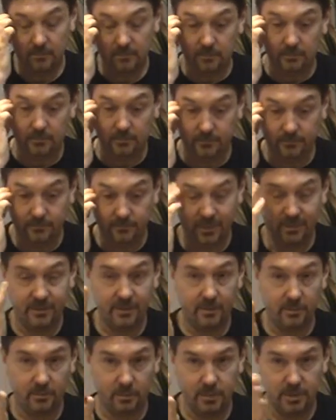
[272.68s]
I
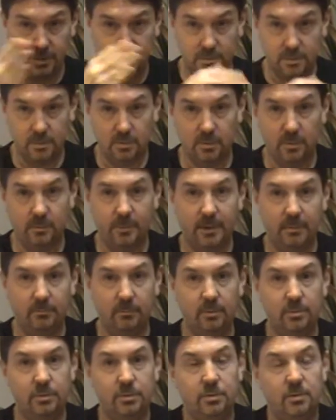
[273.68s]
think we did talk about
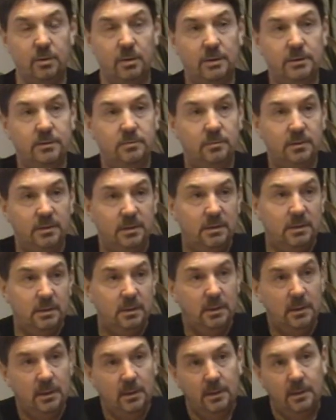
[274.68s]
blood sugar last week,
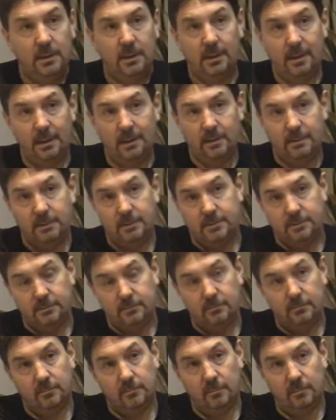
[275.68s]
and
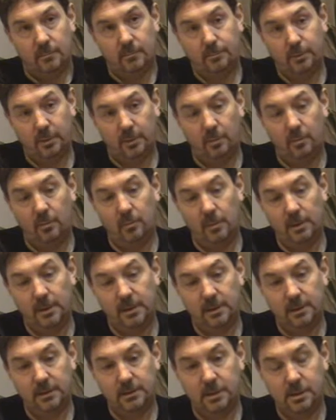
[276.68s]

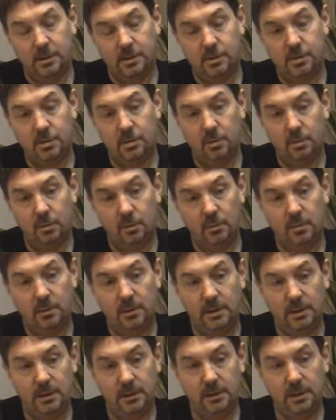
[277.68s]
probably I need to
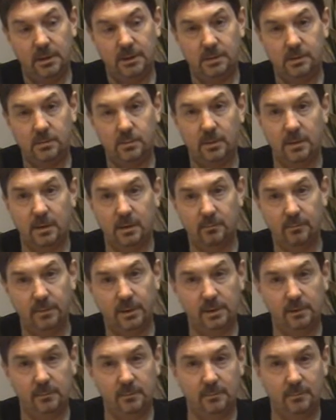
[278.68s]
eat less when I
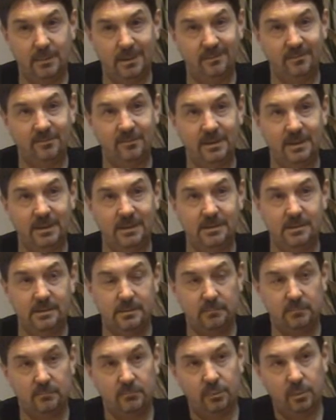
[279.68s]
break my fast,
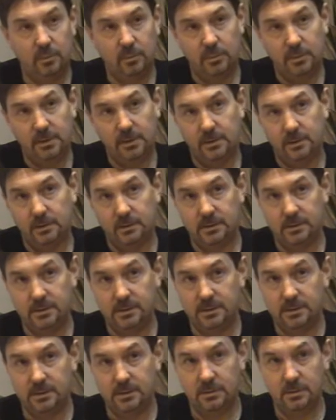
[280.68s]
and probably at a
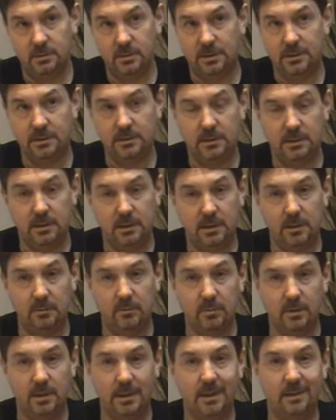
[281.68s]
sit-in trying to keep
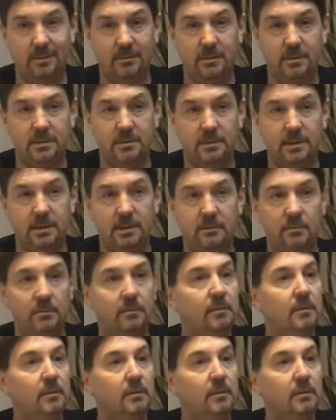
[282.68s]
the calories down